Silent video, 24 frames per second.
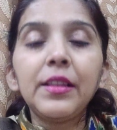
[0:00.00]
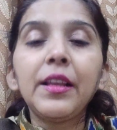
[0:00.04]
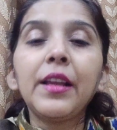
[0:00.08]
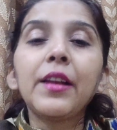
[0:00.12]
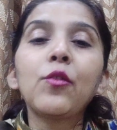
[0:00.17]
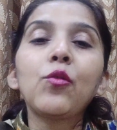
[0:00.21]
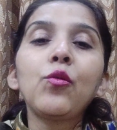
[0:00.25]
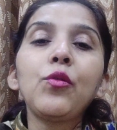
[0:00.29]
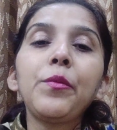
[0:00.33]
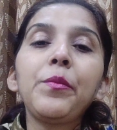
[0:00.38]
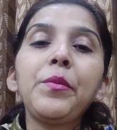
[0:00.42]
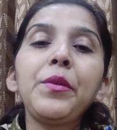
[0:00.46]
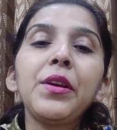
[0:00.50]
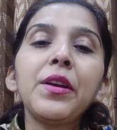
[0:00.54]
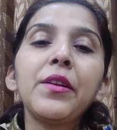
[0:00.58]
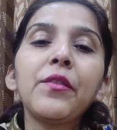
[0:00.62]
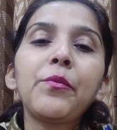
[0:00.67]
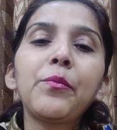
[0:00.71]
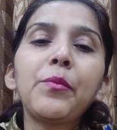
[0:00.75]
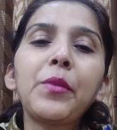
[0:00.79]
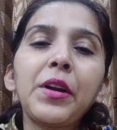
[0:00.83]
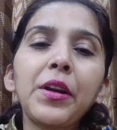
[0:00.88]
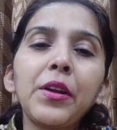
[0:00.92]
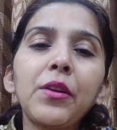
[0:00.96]
There could be a
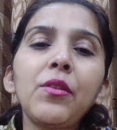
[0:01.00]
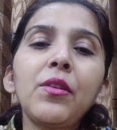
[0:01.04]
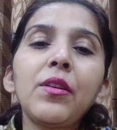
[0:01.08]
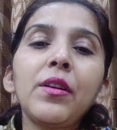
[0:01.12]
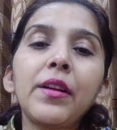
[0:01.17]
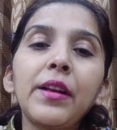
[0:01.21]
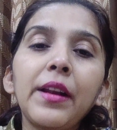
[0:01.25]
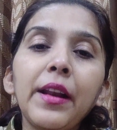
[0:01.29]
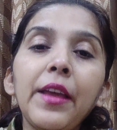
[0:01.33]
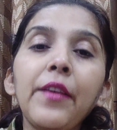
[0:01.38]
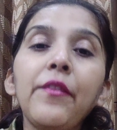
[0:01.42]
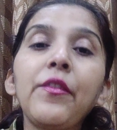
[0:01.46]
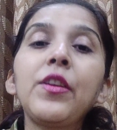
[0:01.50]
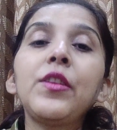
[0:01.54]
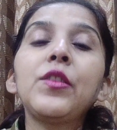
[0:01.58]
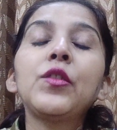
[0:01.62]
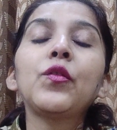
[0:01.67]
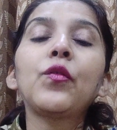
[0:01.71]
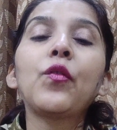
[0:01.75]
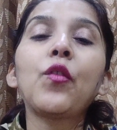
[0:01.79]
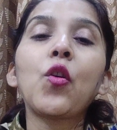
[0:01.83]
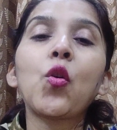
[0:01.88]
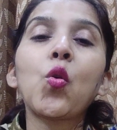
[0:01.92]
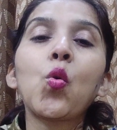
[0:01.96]
particular
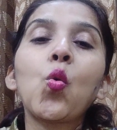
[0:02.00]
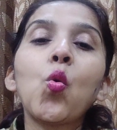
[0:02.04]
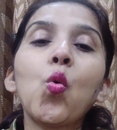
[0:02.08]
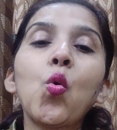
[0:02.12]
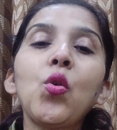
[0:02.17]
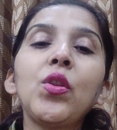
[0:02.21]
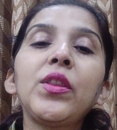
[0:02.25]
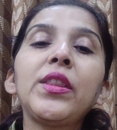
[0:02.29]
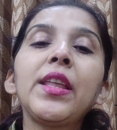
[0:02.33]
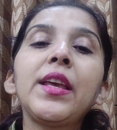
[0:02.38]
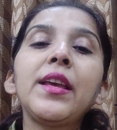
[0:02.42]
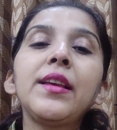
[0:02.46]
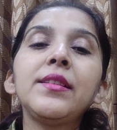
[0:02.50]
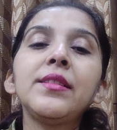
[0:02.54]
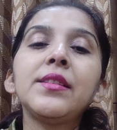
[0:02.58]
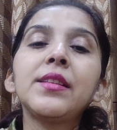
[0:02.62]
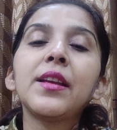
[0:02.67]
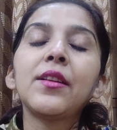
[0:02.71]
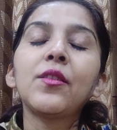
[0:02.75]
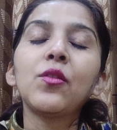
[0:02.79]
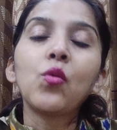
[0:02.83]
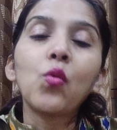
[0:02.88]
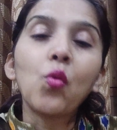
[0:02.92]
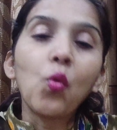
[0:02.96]
cravings for cold
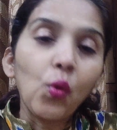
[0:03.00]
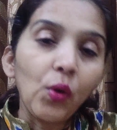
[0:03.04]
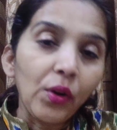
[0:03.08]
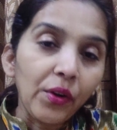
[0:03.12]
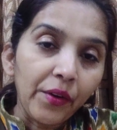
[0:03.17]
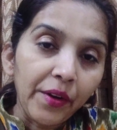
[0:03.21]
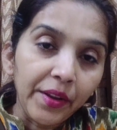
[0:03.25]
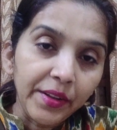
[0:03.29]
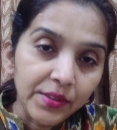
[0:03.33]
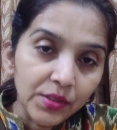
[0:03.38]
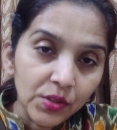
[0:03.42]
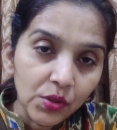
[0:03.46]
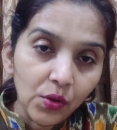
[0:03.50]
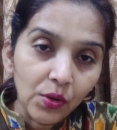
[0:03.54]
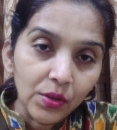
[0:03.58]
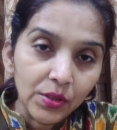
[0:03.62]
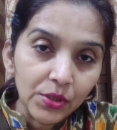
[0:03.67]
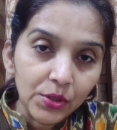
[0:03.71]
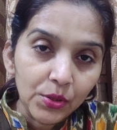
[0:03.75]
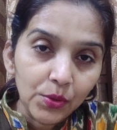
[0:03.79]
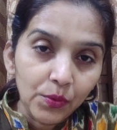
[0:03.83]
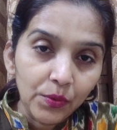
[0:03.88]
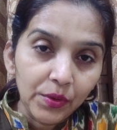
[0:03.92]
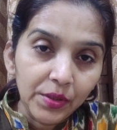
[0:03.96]
things, and cold drinks
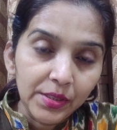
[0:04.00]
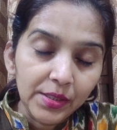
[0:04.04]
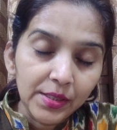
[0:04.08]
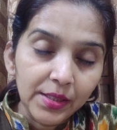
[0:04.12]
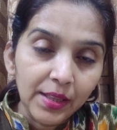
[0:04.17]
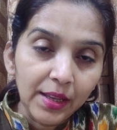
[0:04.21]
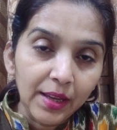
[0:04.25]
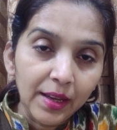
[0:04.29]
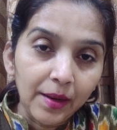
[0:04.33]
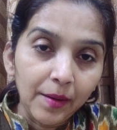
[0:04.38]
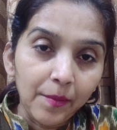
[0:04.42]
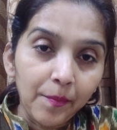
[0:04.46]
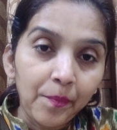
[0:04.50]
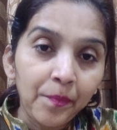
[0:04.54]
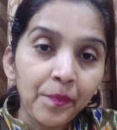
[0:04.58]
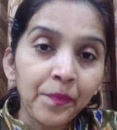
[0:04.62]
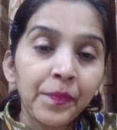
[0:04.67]
also is there.